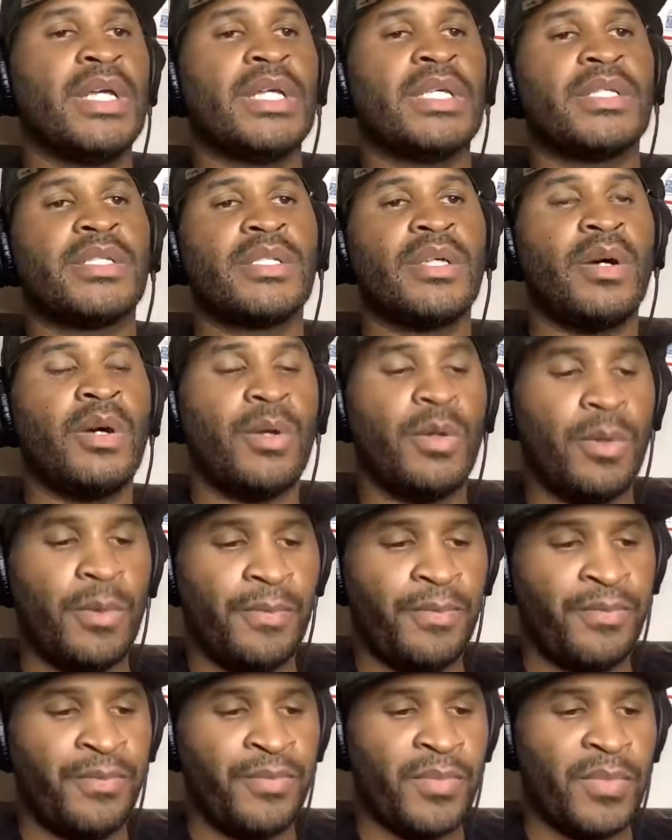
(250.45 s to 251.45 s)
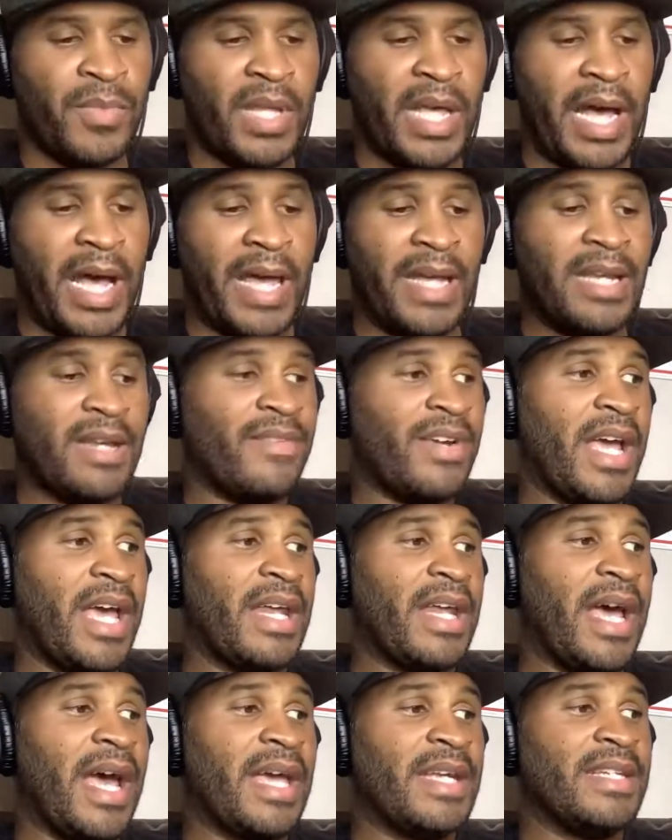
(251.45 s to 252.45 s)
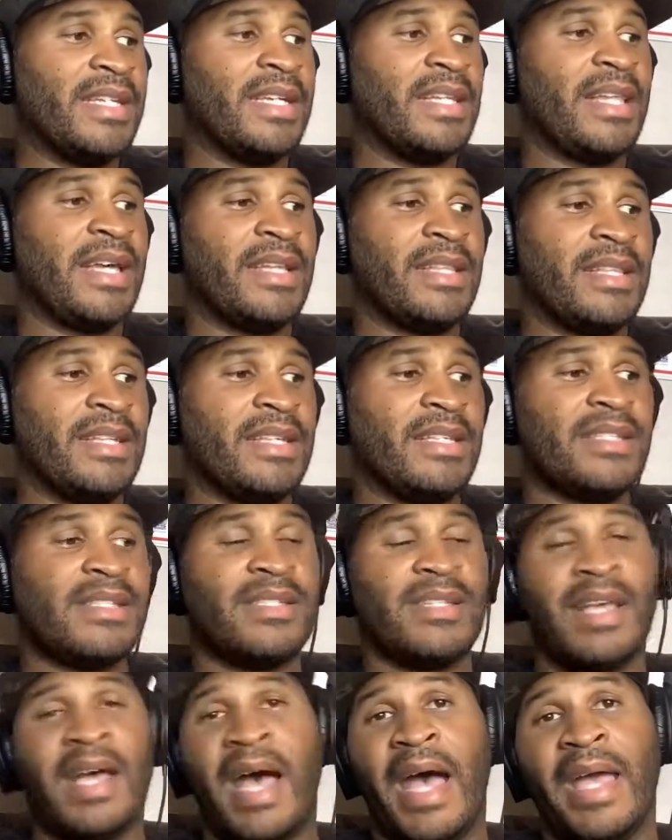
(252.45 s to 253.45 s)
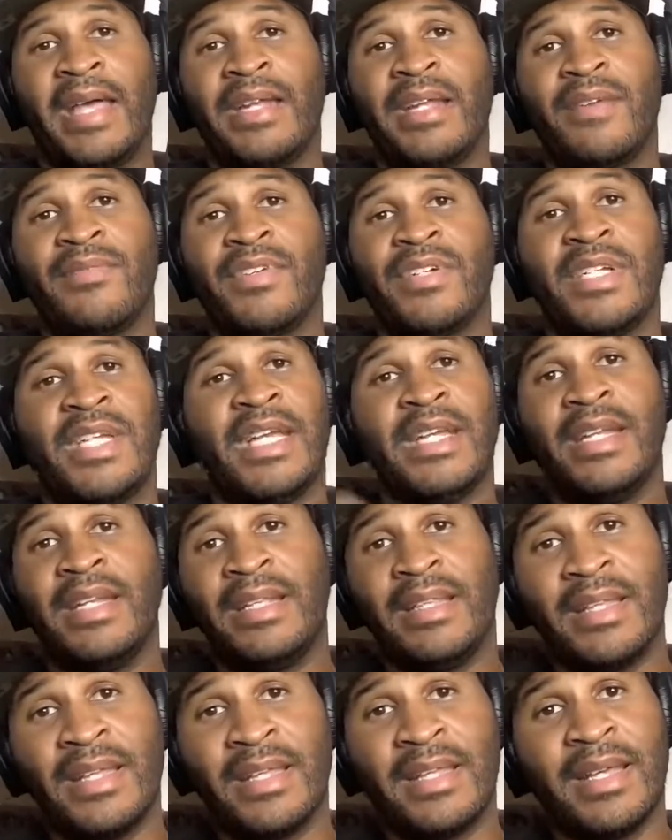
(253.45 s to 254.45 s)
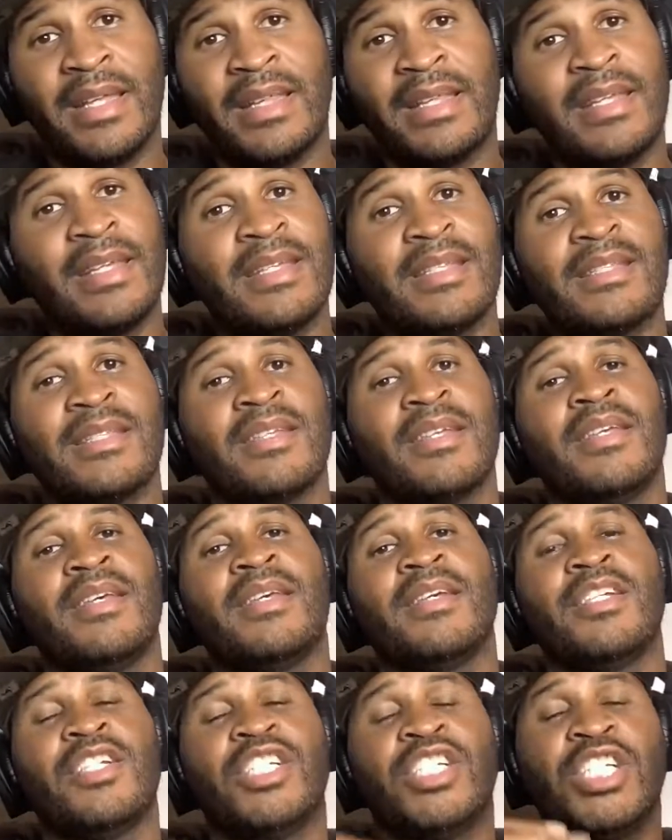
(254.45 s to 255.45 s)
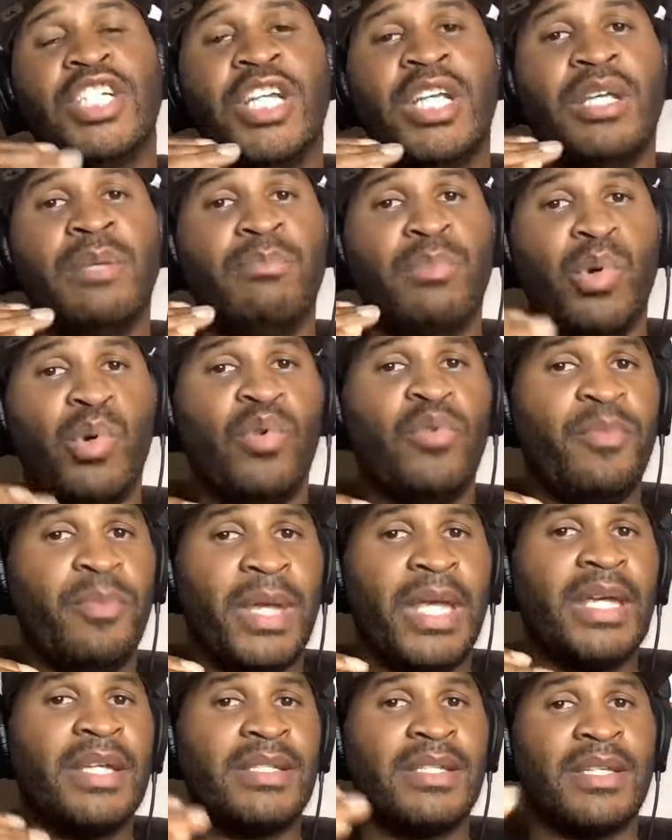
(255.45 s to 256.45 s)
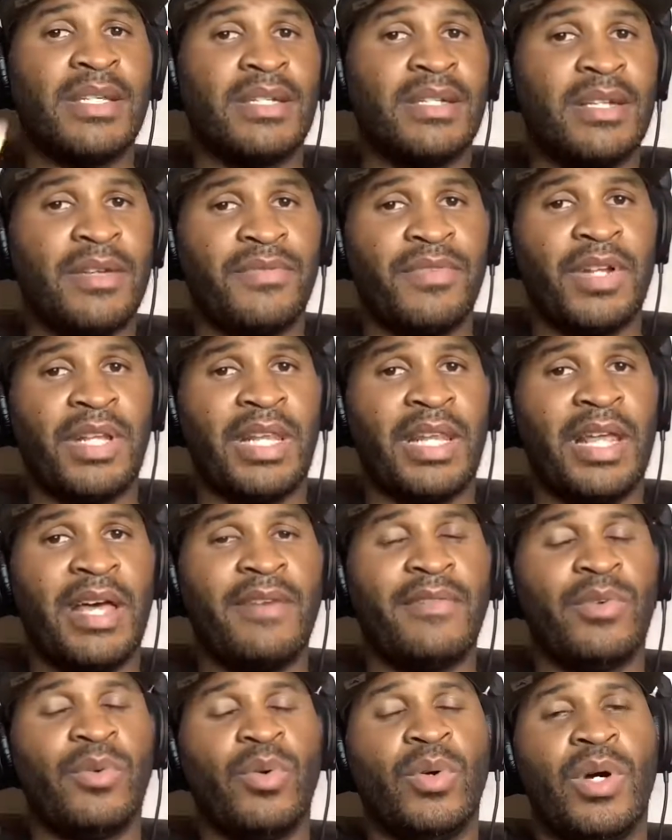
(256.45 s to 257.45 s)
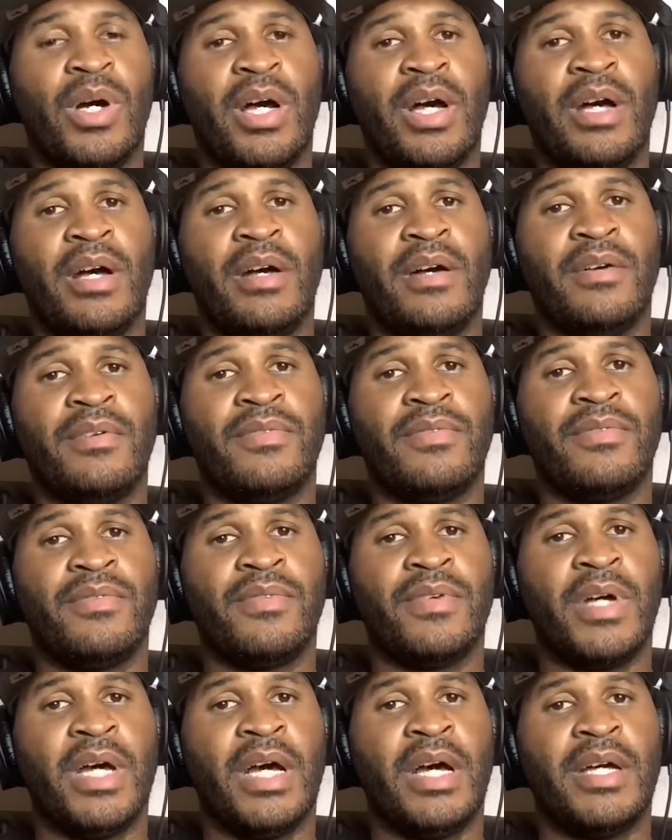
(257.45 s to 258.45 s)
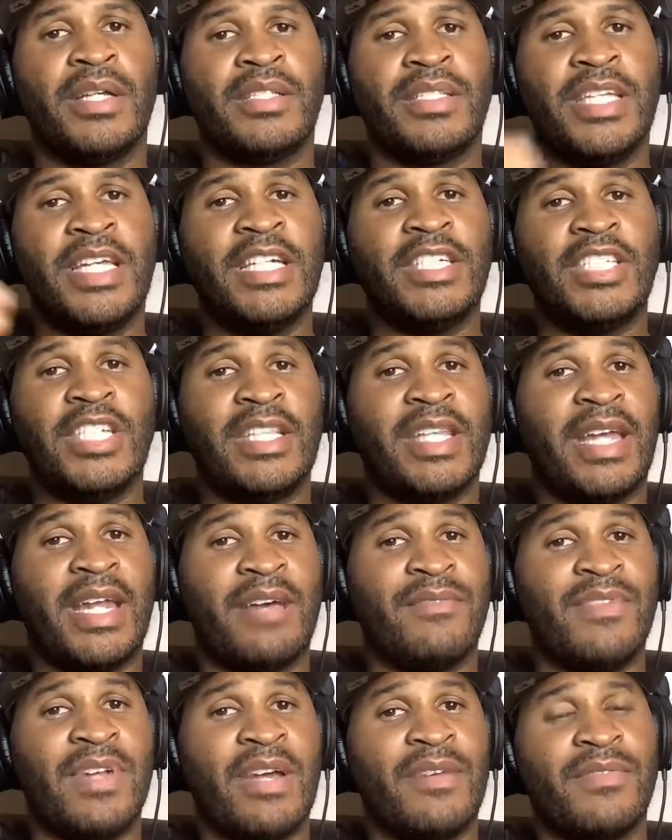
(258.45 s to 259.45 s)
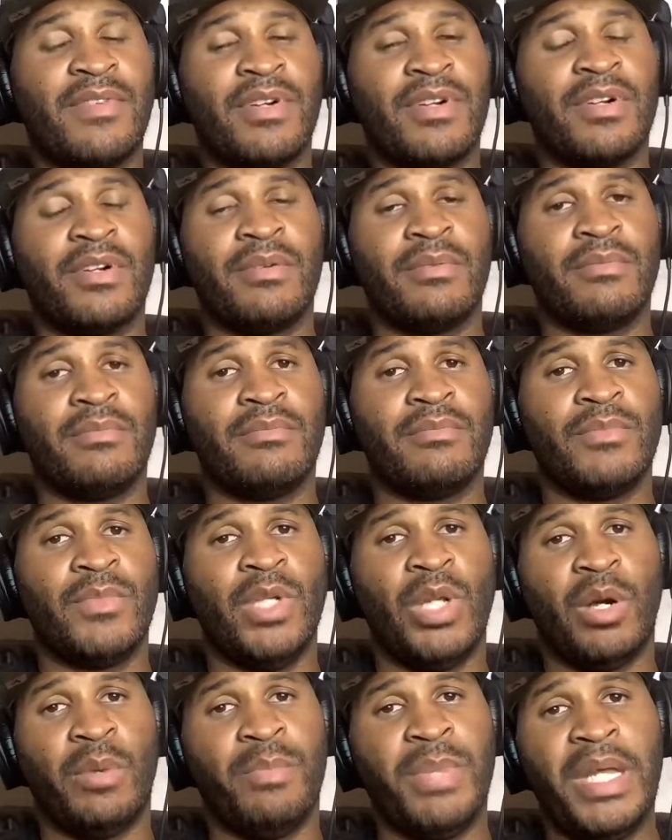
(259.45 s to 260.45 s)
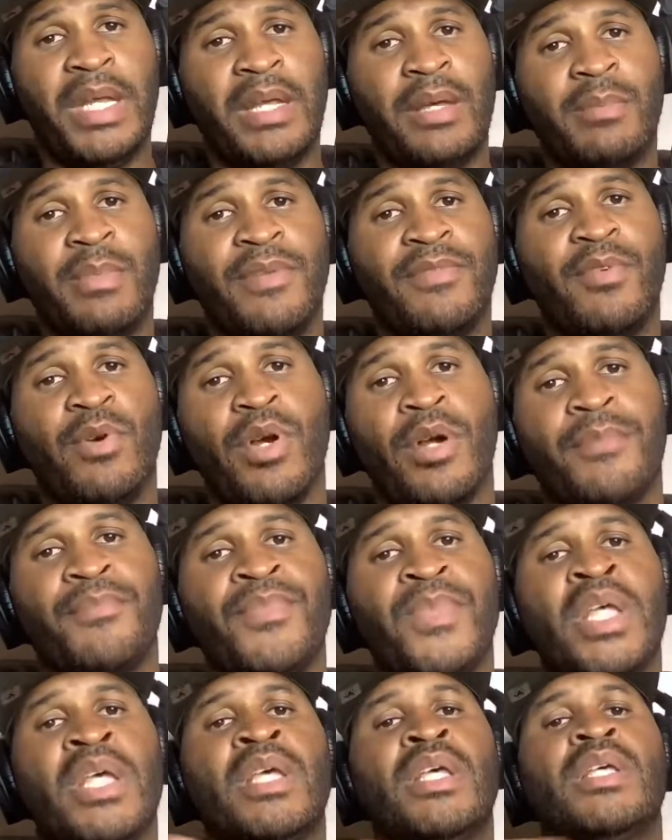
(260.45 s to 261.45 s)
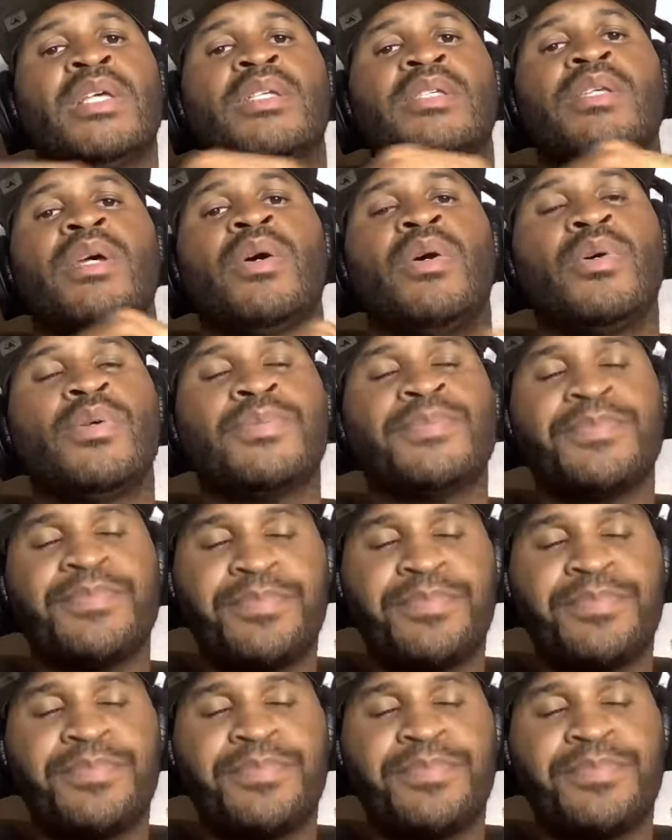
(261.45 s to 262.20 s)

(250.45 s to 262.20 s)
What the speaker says: So I never had an idea like this. I never did anything like this. She moved me into a different level of teaching that I've never, been in before. So